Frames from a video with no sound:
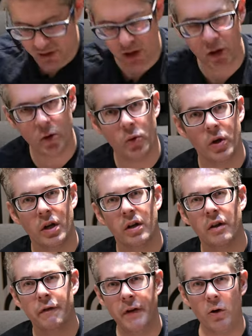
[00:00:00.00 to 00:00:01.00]
to
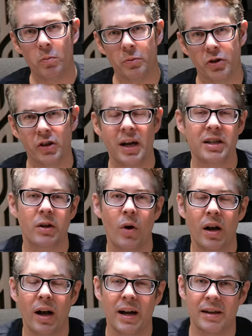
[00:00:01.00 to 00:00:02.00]
films, because I actually
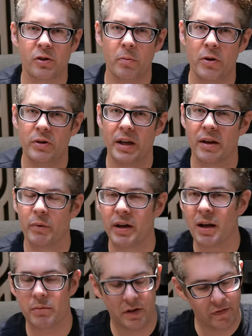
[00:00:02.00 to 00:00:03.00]
quite like classical music when
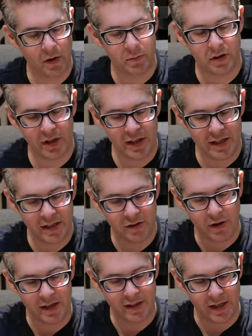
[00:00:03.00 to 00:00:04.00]
it comes to films. And this is a
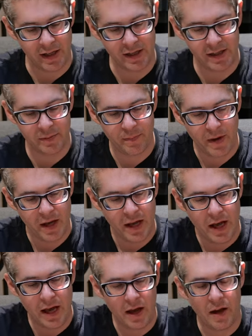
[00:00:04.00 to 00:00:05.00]
great CD. This is
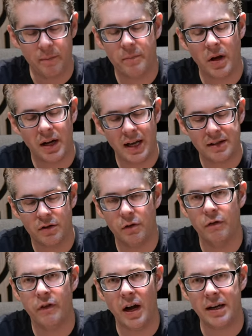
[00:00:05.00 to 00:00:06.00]
a
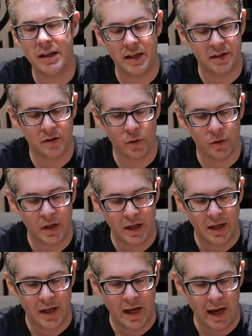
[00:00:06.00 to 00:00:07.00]
classical violinist called
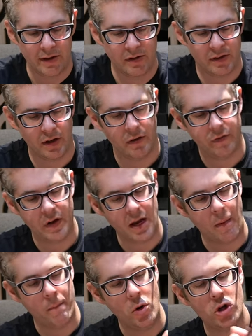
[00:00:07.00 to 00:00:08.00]

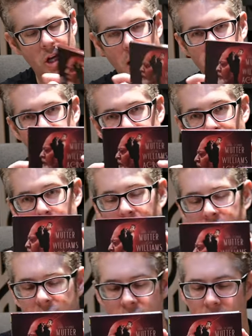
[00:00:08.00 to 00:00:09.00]
Anne-Sophie Mutter, if I
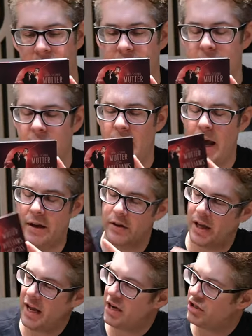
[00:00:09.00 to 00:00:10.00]
pronounce that right.
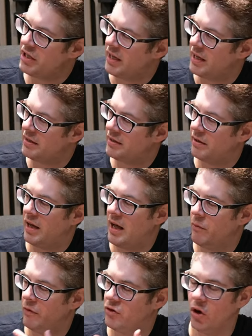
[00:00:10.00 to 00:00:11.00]
And here she is
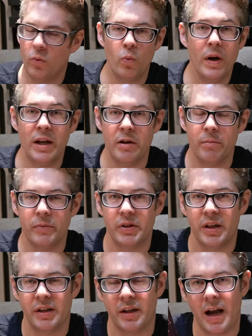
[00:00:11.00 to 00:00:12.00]
with John
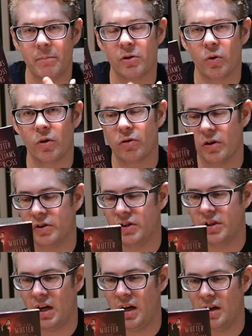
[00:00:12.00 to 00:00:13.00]
Williams, and the album's called Across the
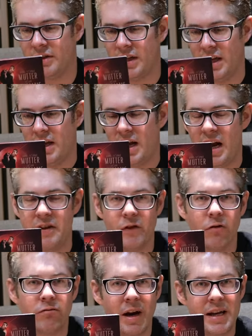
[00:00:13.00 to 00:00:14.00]
Stars. And you've
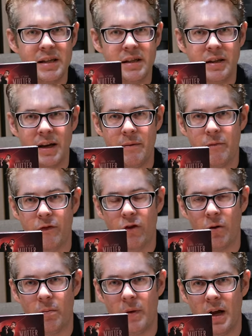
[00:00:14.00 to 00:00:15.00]
got Ray's theme
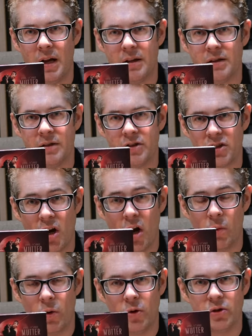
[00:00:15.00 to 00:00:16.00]
from
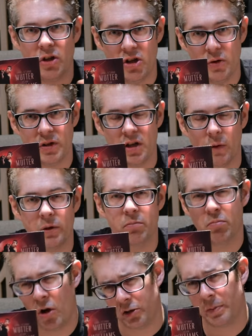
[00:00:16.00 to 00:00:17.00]
Star Wars, the newest Star Wars.
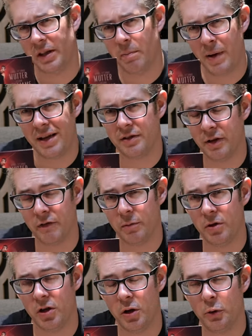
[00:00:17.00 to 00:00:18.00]
Possibly the best thing
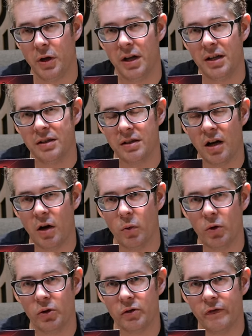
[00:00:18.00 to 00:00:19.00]
from the new Star
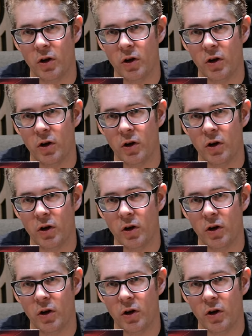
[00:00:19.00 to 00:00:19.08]
Wars